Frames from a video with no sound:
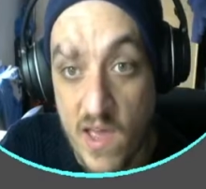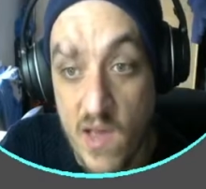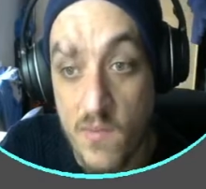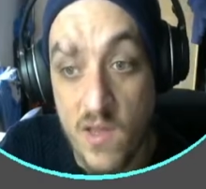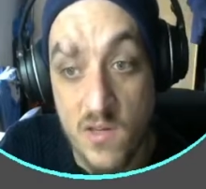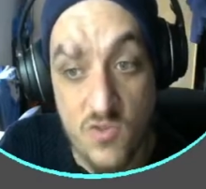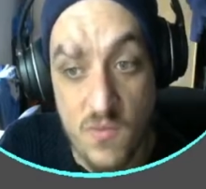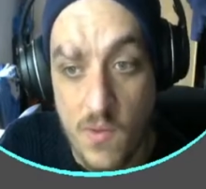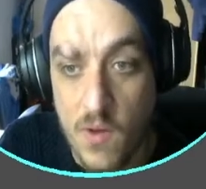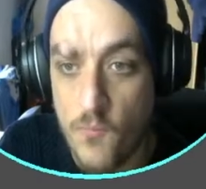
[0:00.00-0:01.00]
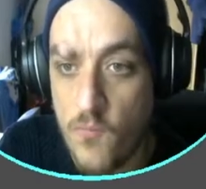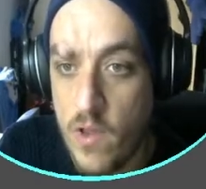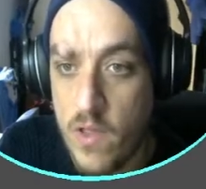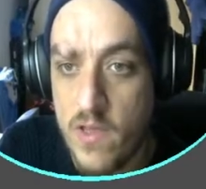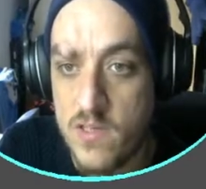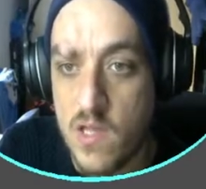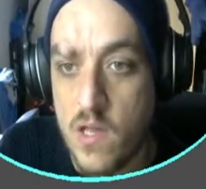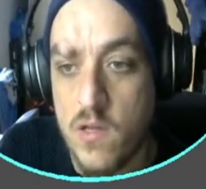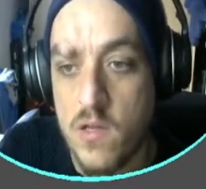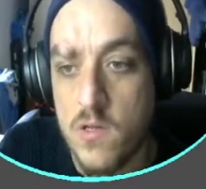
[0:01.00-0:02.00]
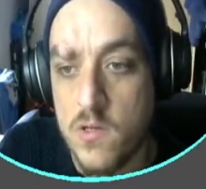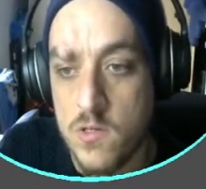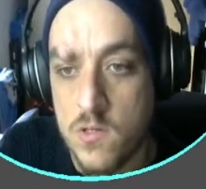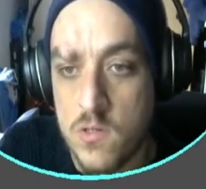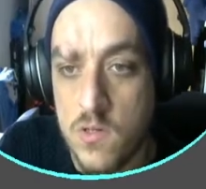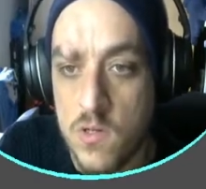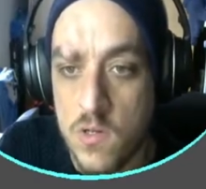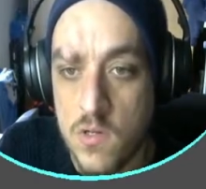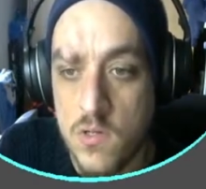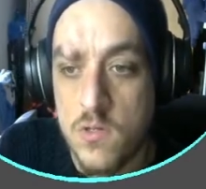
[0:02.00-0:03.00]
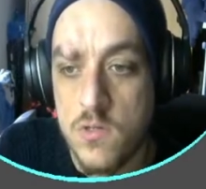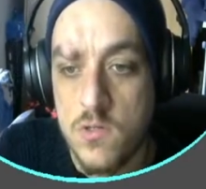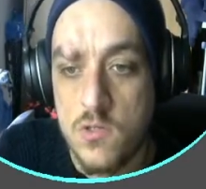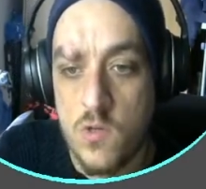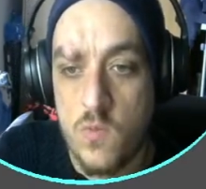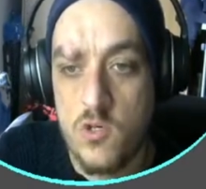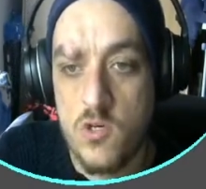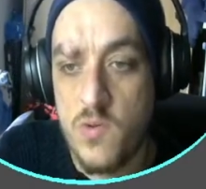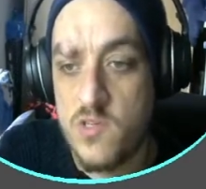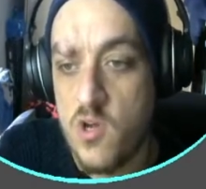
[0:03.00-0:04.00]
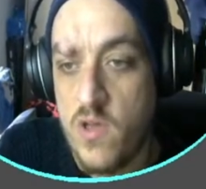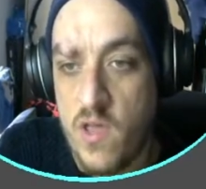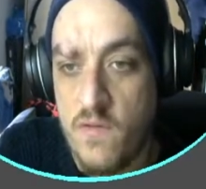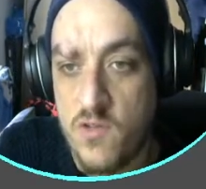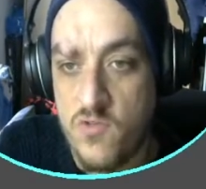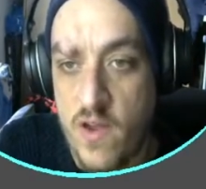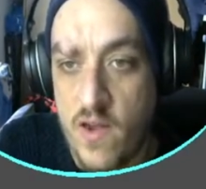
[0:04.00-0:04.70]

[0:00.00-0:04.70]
in Streamerbot really easily. So we're going to press OK for this right now.